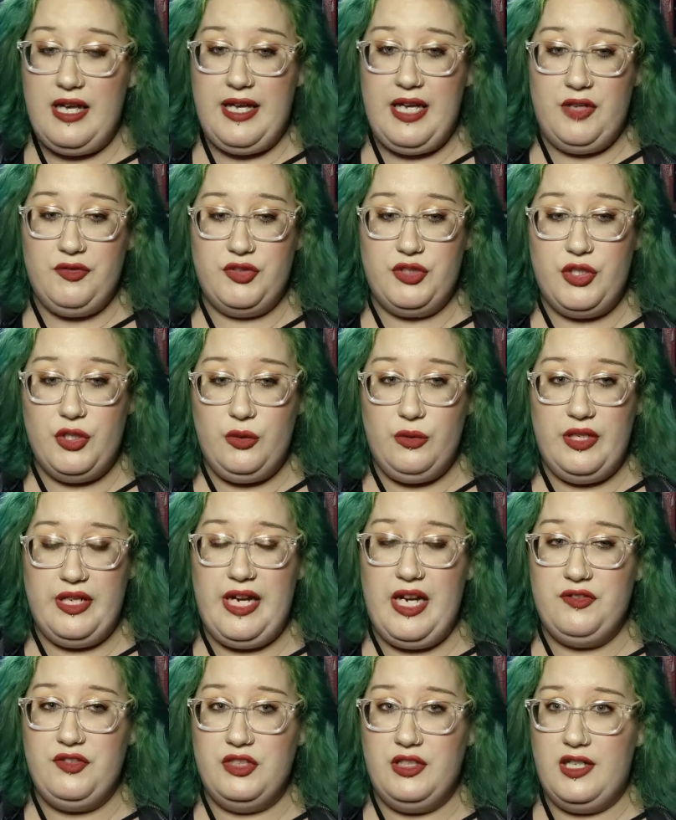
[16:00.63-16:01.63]
I have to go.
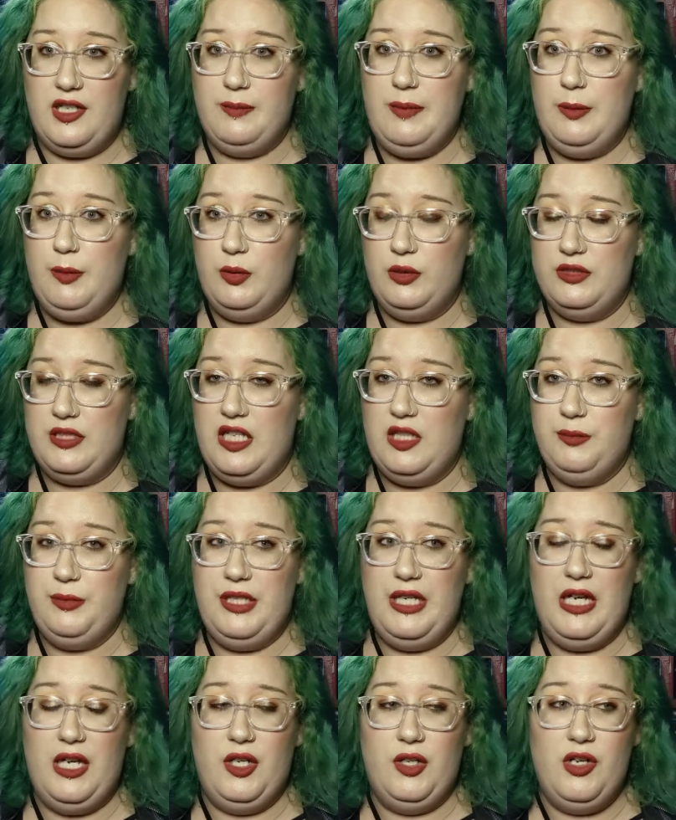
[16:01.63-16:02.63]
And I have a lot of people
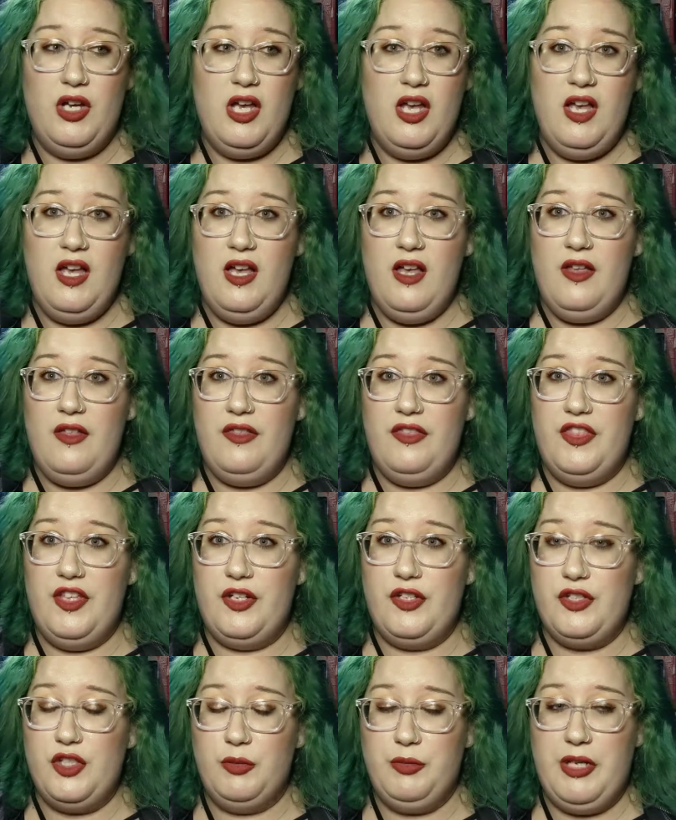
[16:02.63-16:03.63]
telling me how
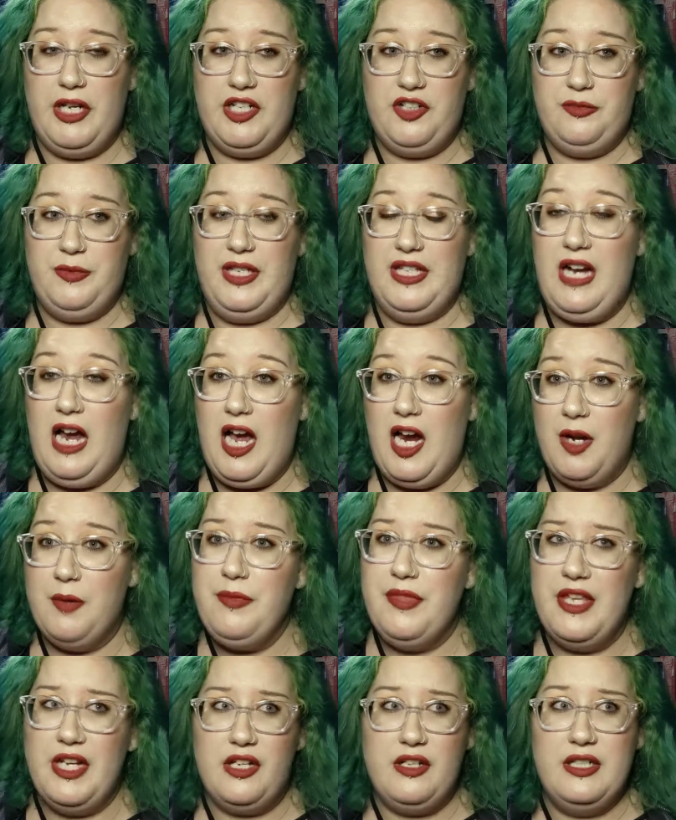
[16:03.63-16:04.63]
they're so proud of me and
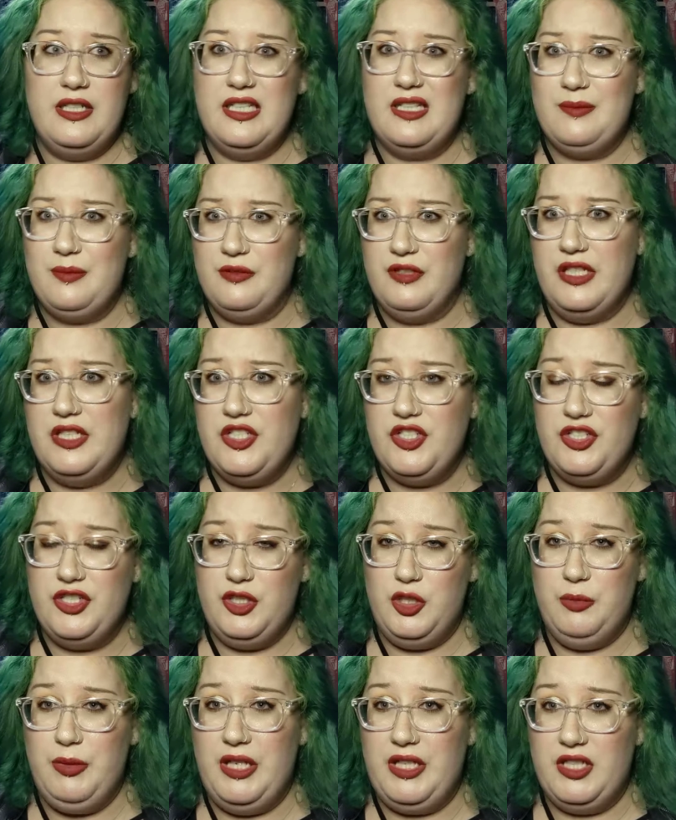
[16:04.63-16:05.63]
I'm their inspiration
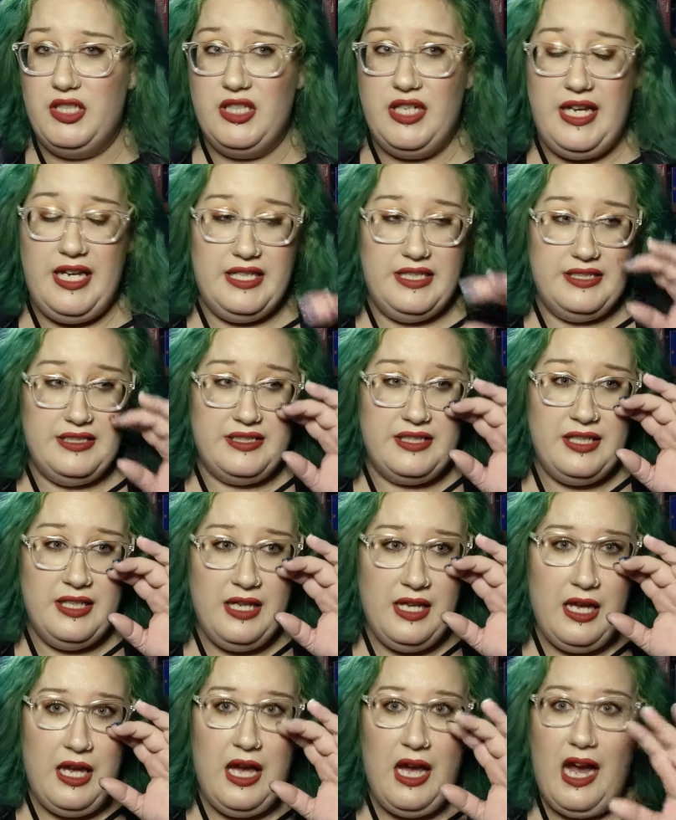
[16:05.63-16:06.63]
to do better. And
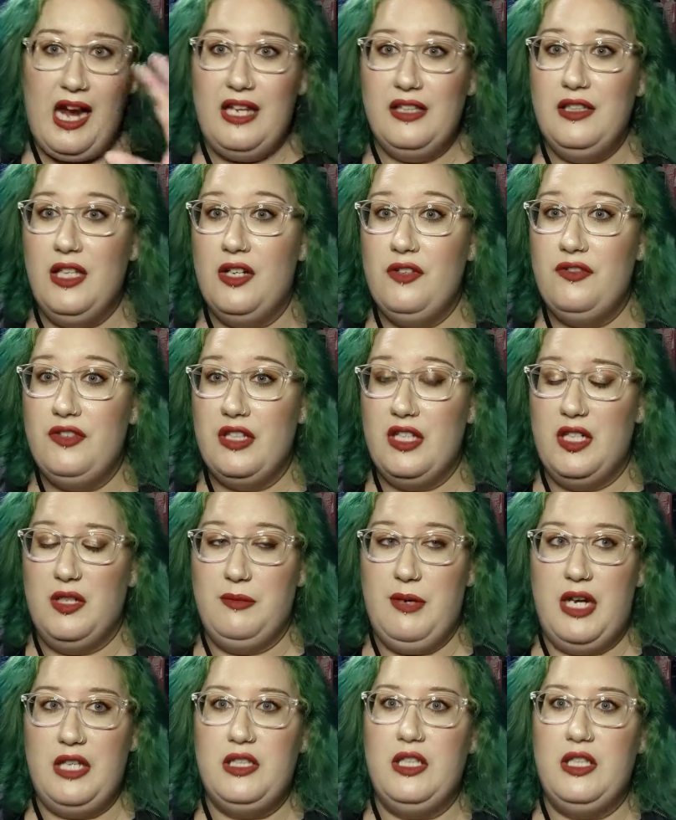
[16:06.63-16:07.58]
I love them.